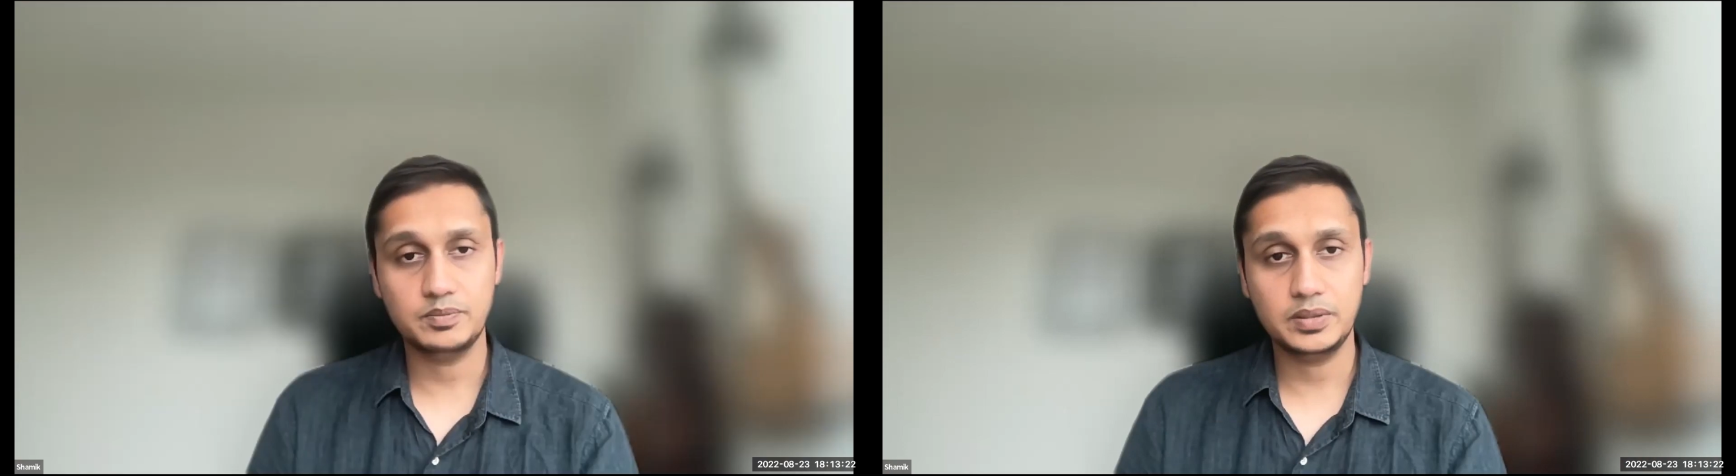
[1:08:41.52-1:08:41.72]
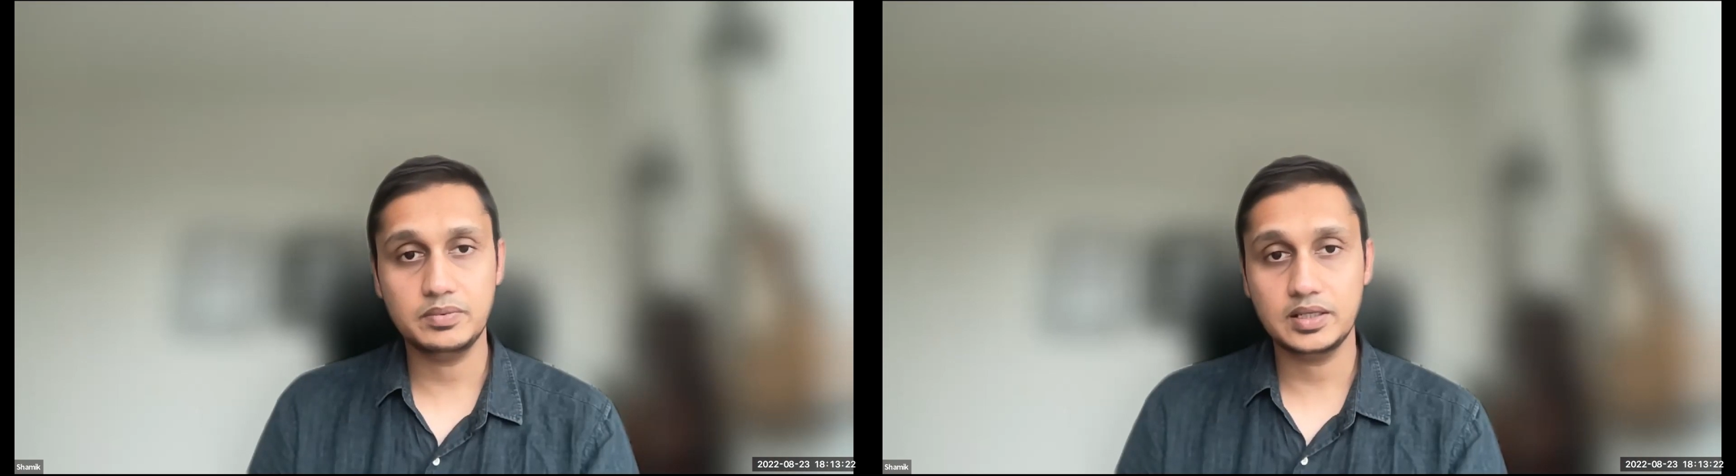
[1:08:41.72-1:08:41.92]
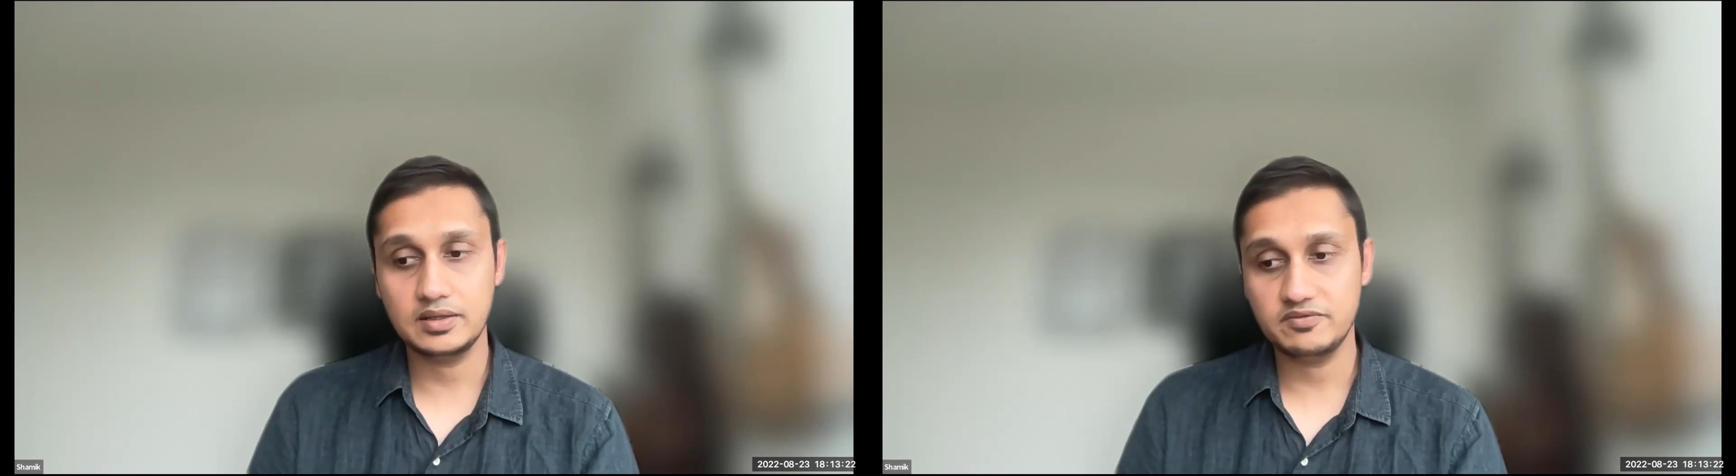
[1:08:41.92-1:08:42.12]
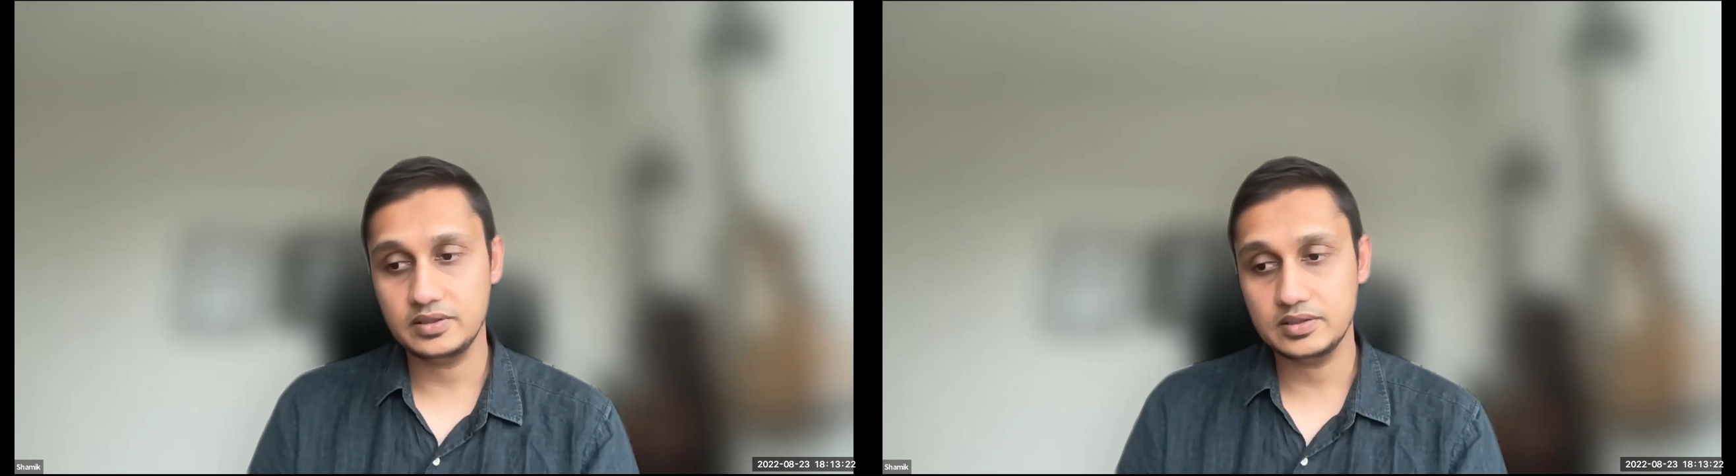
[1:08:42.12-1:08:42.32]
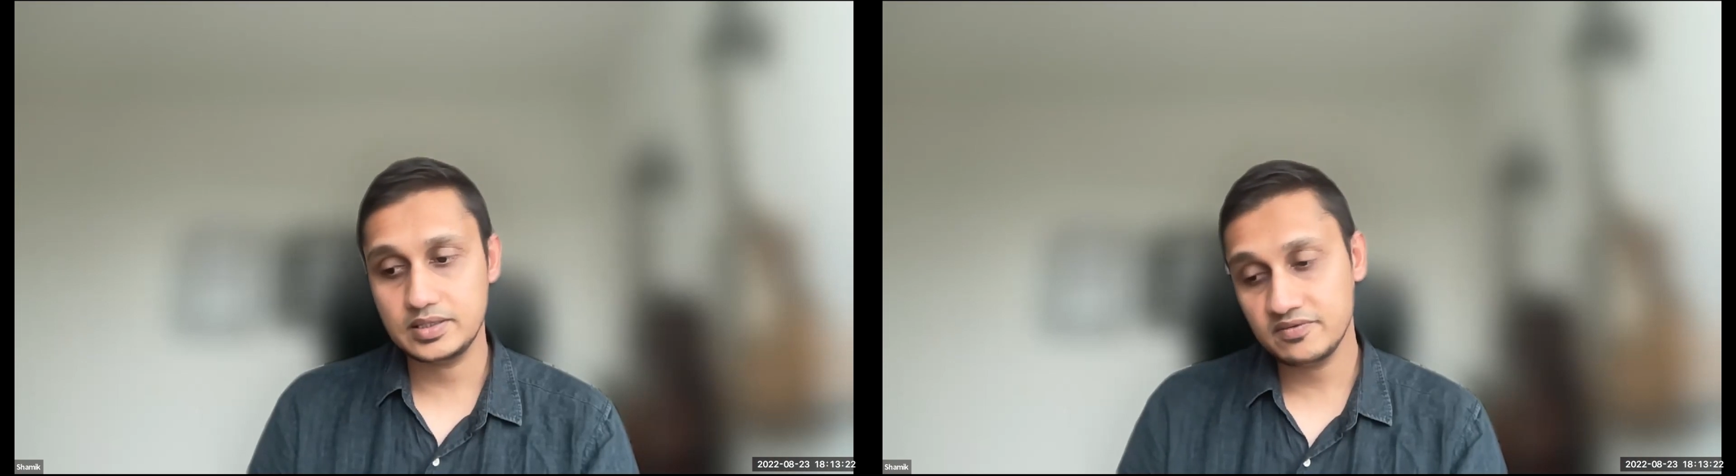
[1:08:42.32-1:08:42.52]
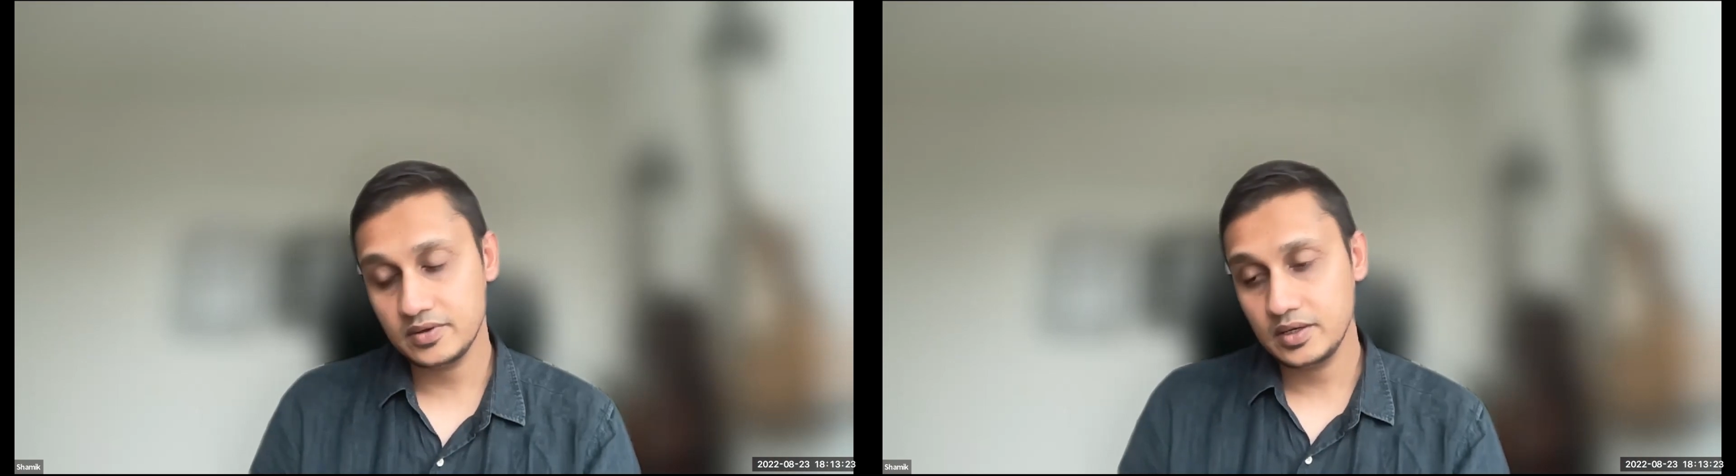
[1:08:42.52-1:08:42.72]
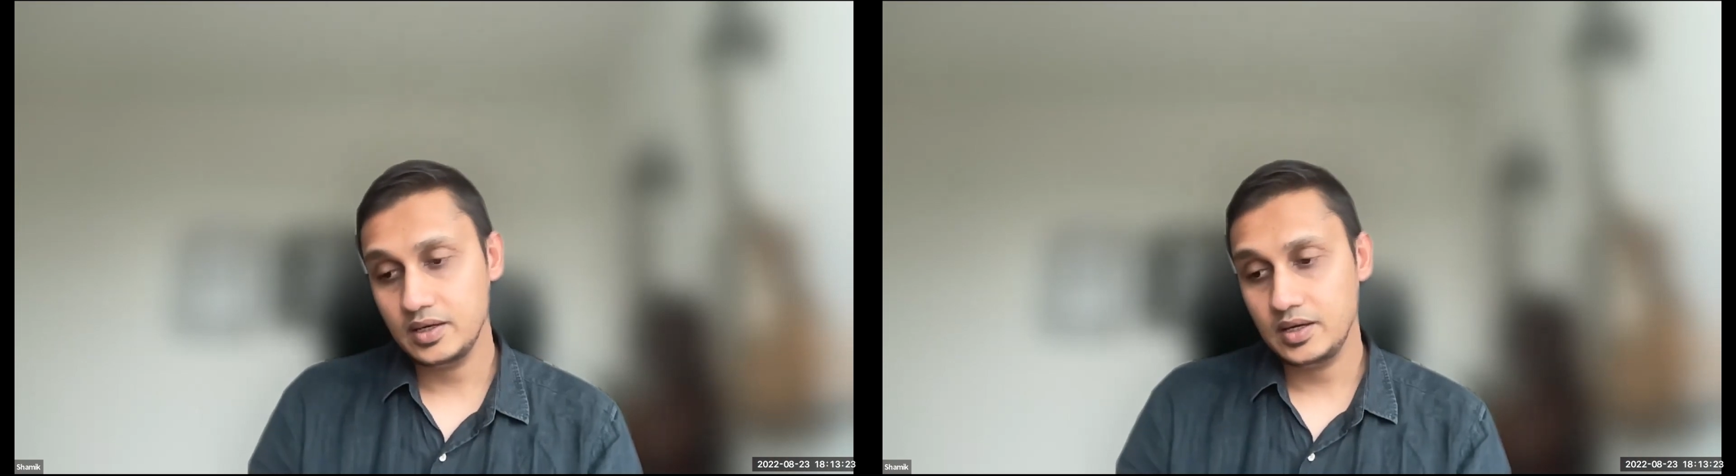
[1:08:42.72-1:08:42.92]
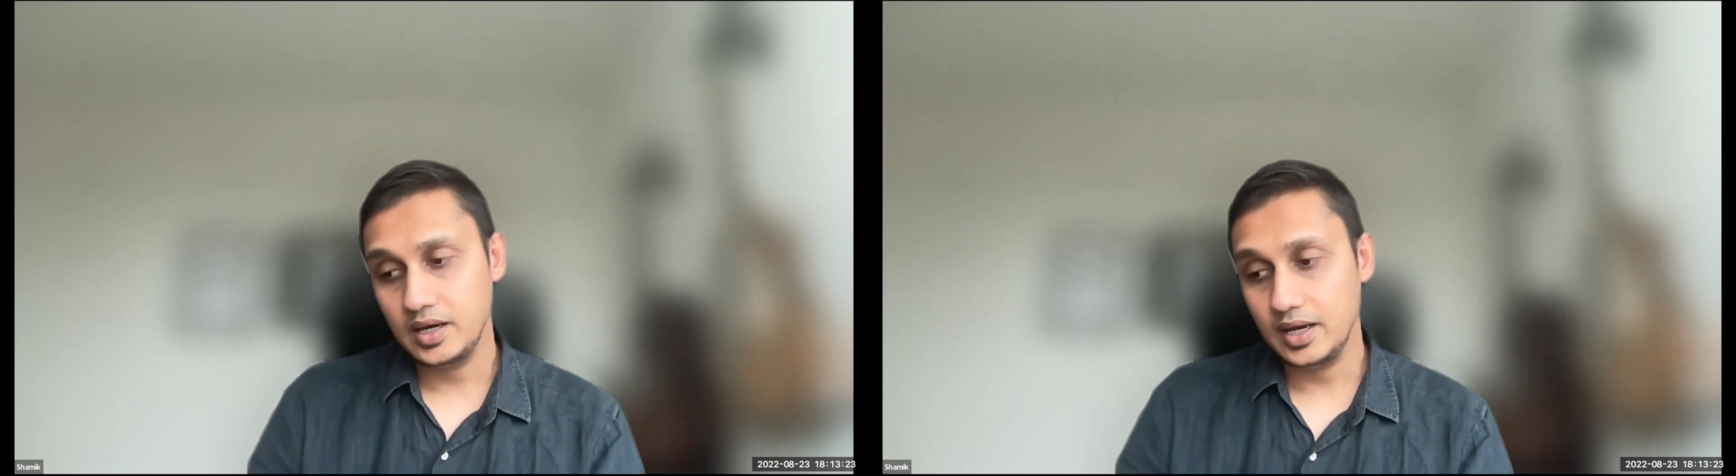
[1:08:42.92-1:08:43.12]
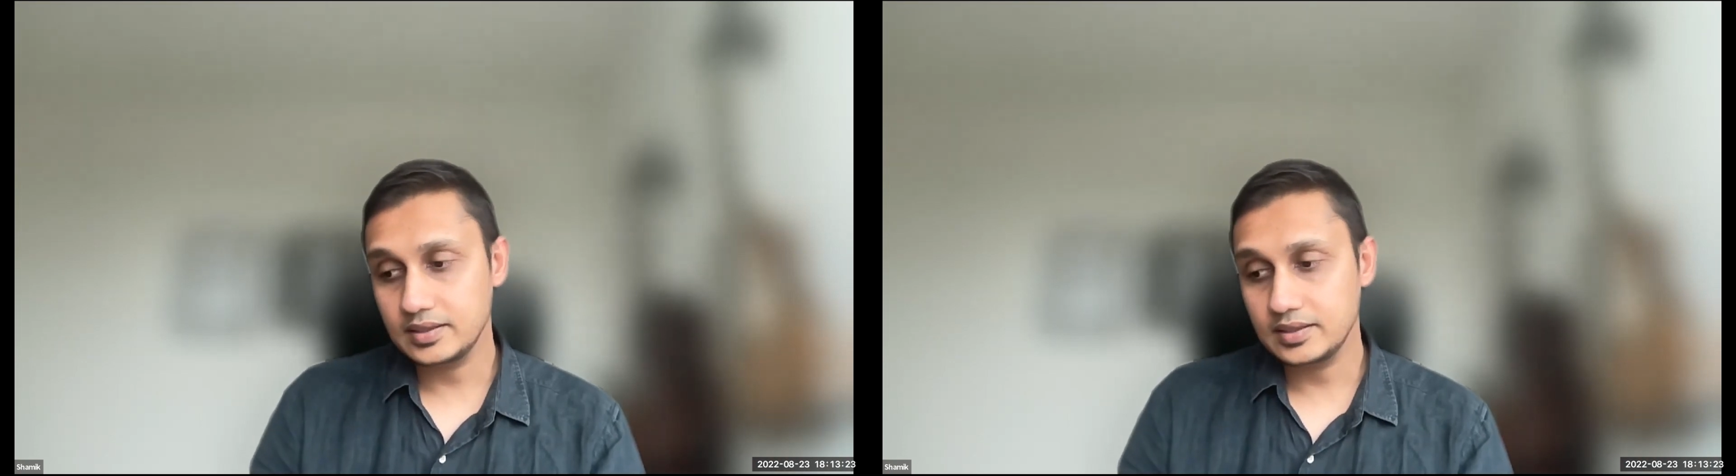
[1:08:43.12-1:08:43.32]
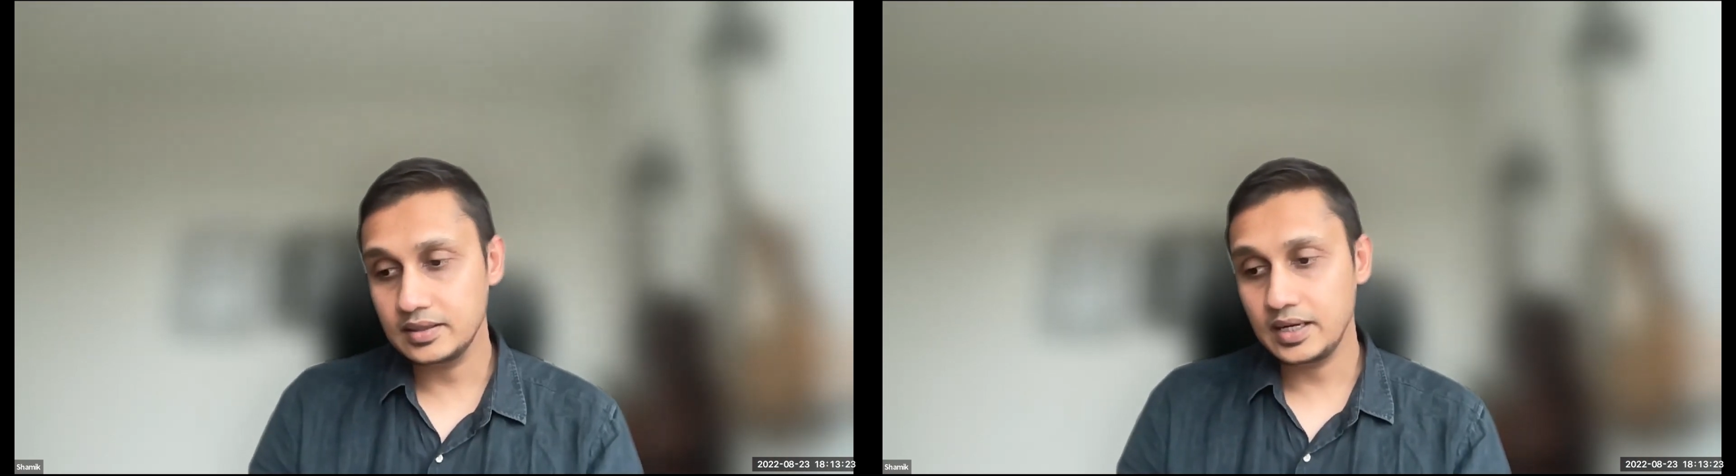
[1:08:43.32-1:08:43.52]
people can feel safe. And third,